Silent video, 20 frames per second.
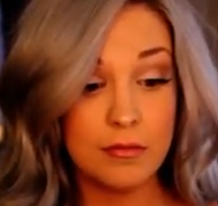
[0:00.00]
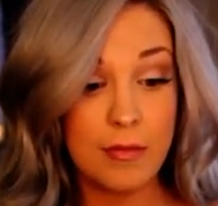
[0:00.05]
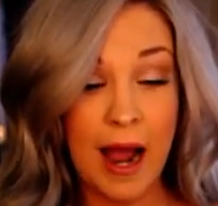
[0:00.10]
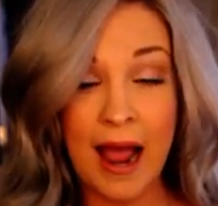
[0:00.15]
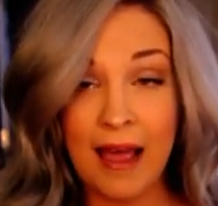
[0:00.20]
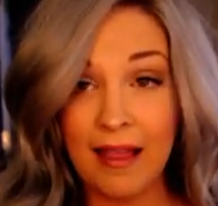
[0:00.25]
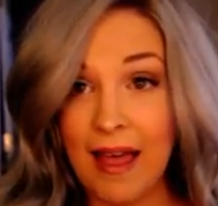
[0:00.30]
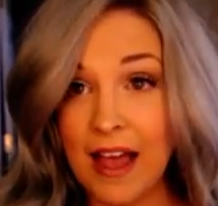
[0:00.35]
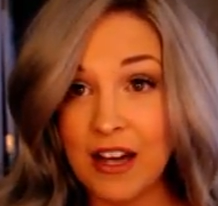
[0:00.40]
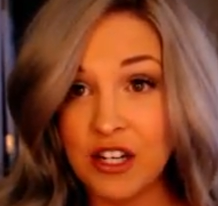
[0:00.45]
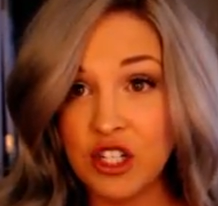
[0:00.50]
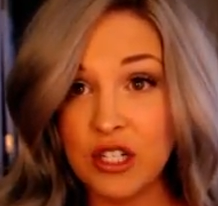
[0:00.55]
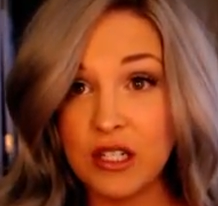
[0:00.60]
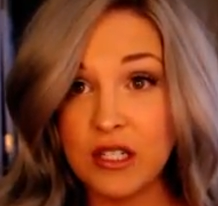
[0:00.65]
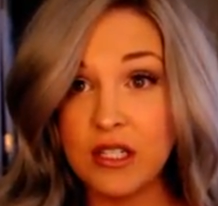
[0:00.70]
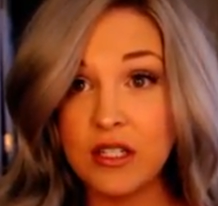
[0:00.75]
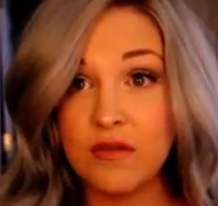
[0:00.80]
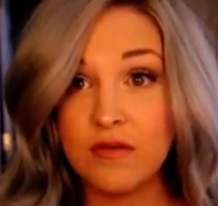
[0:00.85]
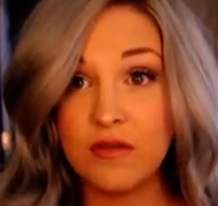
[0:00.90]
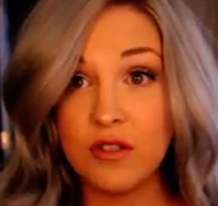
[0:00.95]

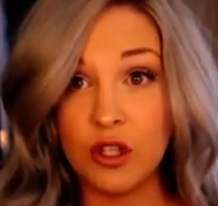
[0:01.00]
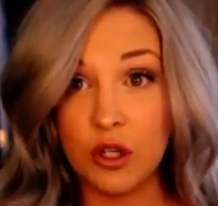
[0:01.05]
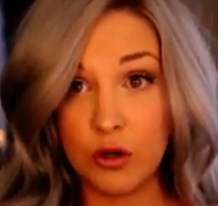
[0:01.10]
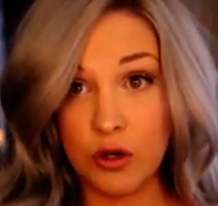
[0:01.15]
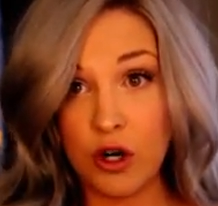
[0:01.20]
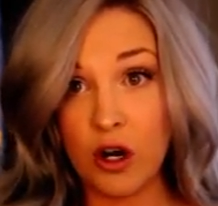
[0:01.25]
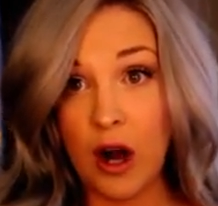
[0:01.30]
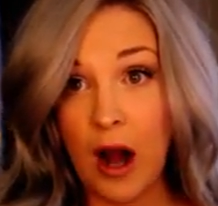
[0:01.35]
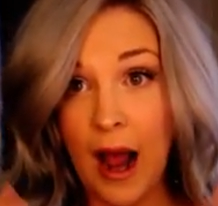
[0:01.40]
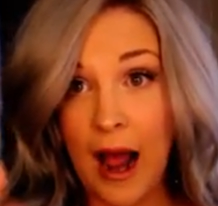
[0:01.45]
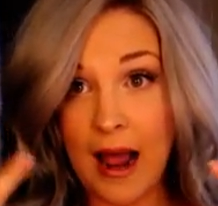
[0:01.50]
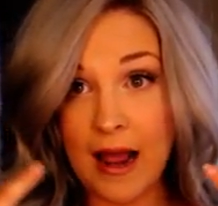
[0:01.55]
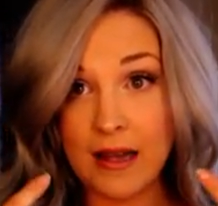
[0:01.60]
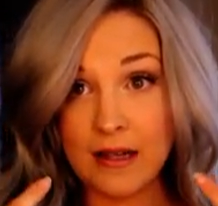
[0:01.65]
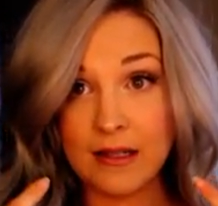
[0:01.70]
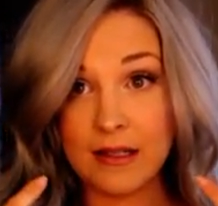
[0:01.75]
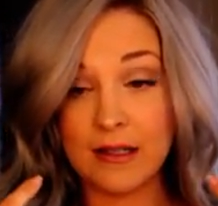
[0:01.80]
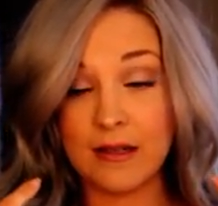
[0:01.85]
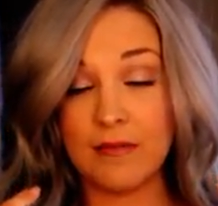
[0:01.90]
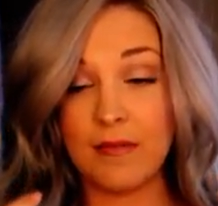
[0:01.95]
eyelashes to your
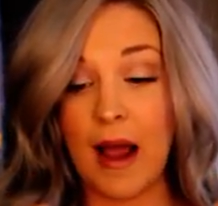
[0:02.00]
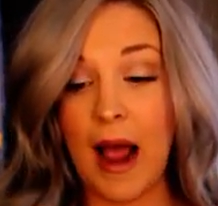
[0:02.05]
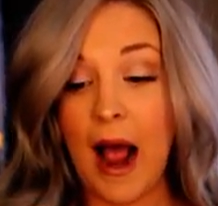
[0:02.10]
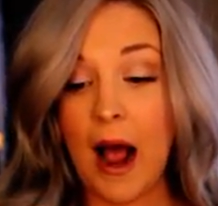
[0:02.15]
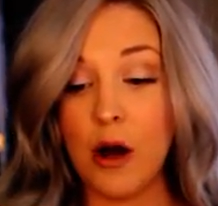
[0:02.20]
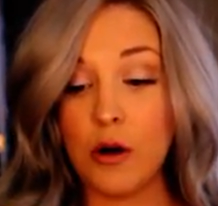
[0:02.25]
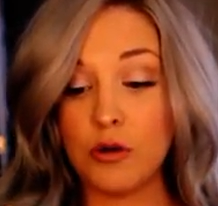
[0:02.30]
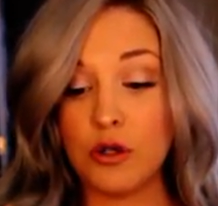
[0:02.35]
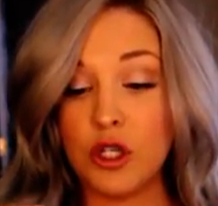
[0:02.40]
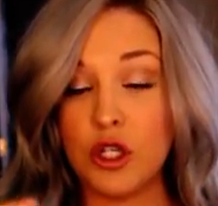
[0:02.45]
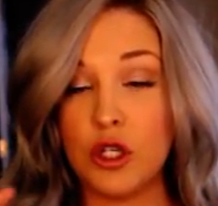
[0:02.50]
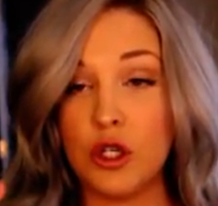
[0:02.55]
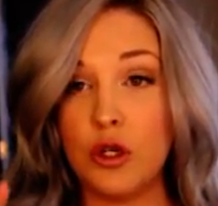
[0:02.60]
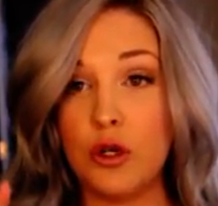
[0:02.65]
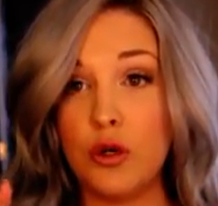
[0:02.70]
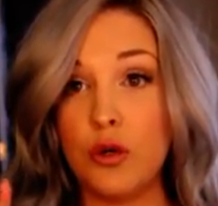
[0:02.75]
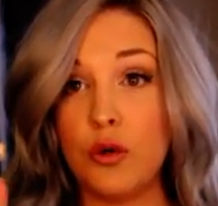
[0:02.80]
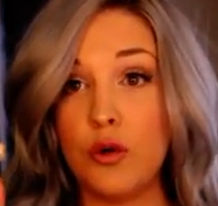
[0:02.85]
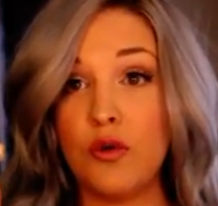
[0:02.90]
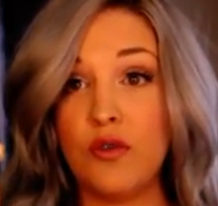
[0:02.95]
eyes, how
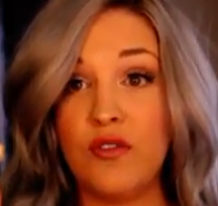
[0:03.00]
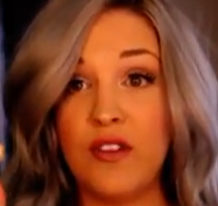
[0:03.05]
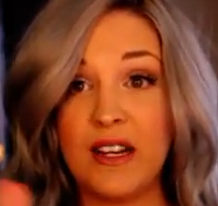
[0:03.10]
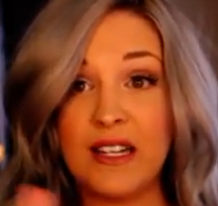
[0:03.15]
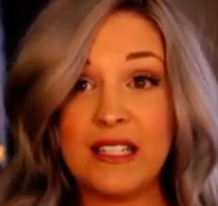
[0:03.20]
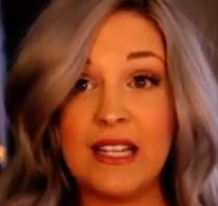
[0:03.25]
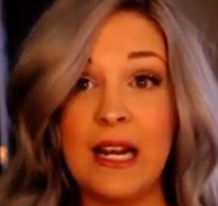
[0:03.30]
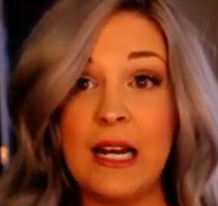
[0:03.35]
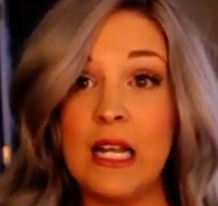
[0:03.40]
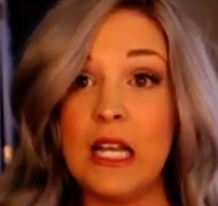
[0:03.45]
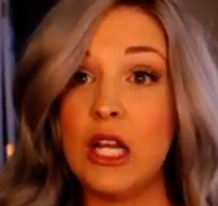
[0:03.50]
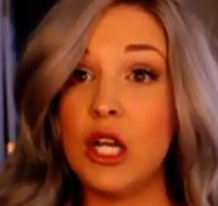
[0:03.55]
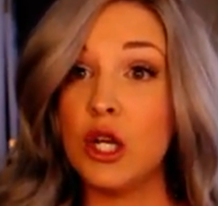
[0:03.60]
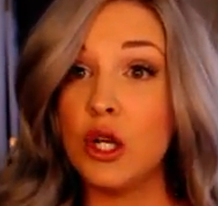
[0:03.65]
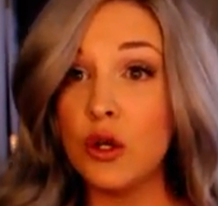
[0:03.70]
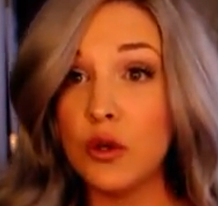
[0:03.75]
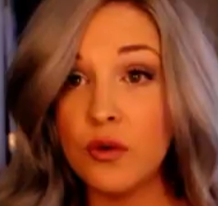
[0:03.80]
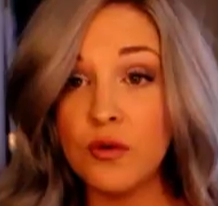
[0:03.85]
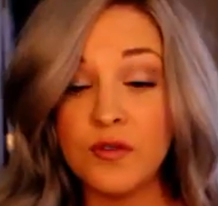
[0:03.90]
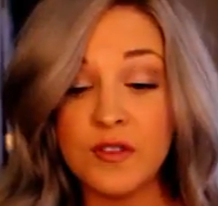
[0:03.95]
to fix any
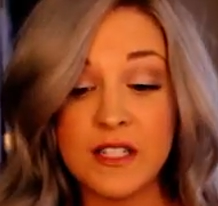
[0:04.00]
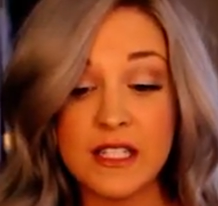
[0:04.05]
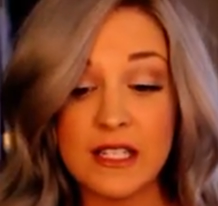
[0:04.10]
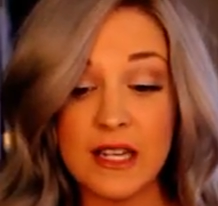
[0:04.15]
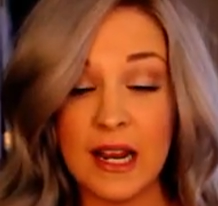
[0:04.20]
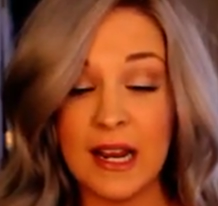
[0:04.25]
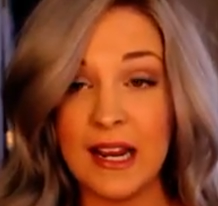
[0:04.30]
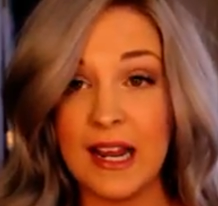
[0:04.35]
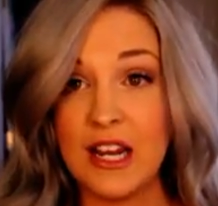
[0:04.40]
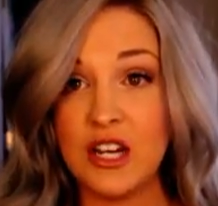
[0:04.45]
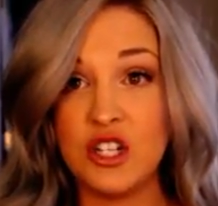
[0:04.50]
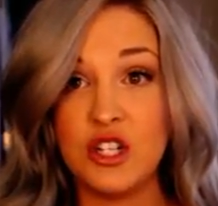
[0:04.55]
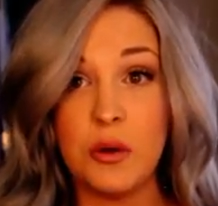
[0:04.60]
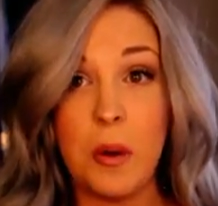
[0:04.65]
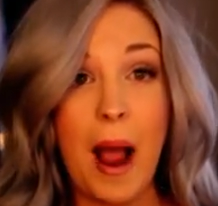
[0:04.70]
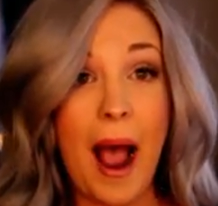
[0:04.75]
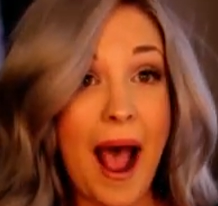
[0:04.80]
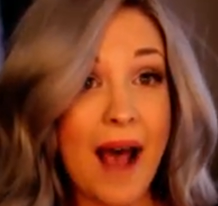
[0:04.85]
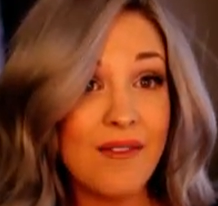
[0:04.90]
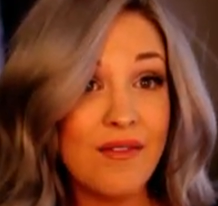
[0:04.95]
goofs in case you
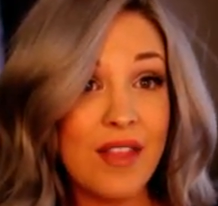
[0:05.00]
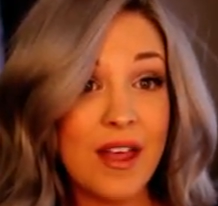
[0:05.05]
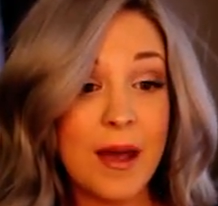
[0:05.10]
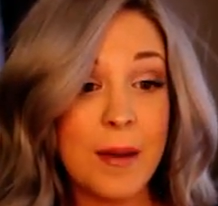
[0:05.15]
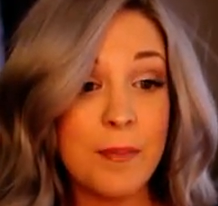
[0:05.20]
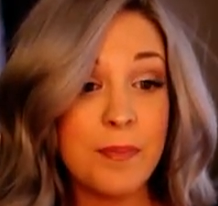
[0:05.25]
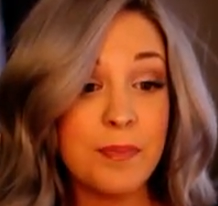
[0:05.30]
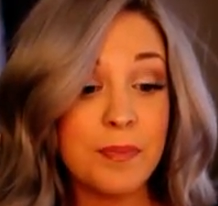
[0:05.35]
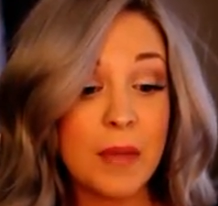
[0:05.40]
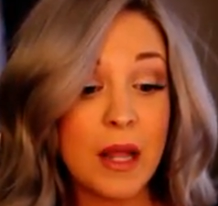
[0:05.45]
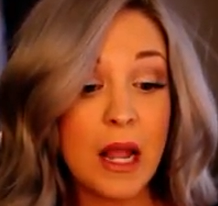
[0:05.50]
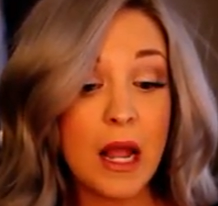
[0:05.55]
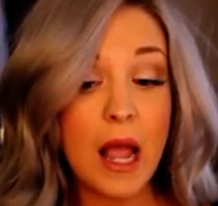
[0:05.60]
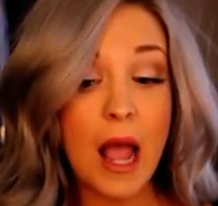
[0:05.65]
have them,